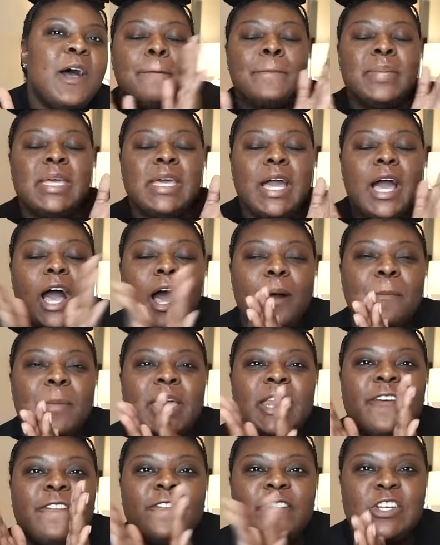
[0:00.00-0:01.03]
Become
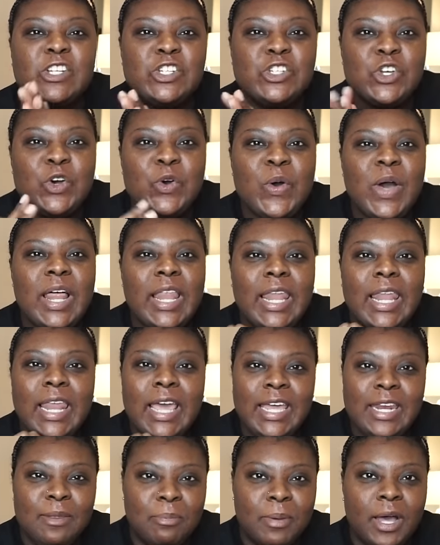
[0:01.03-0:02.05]
an official
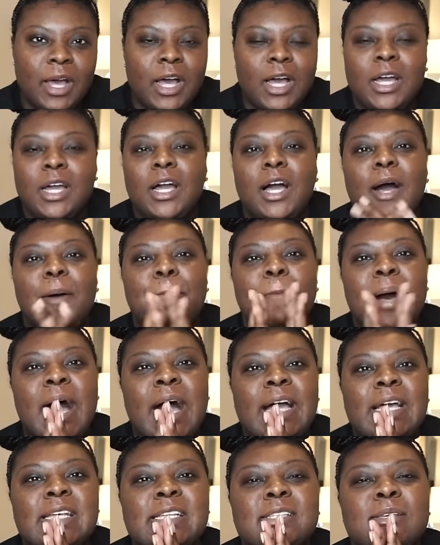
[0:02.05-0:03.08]
Ladybug
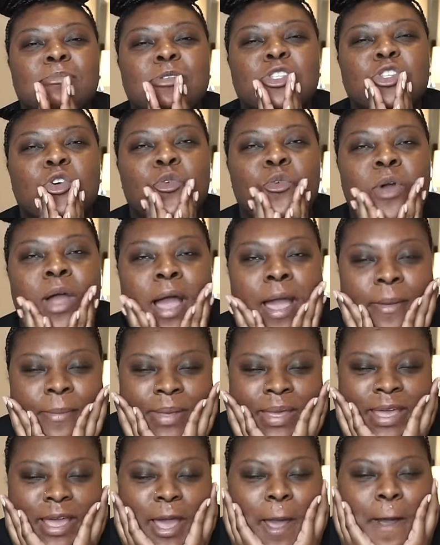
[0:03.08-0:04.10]
by
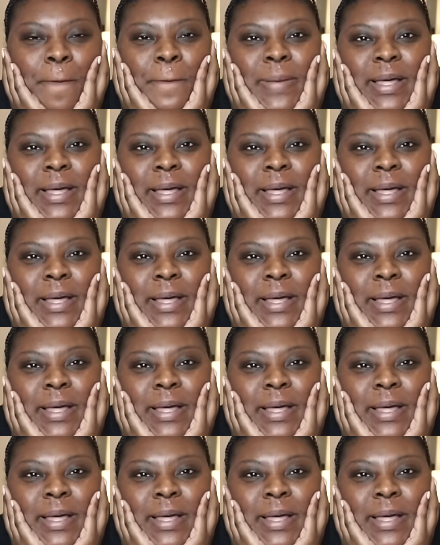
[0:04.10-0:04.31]
subscribing,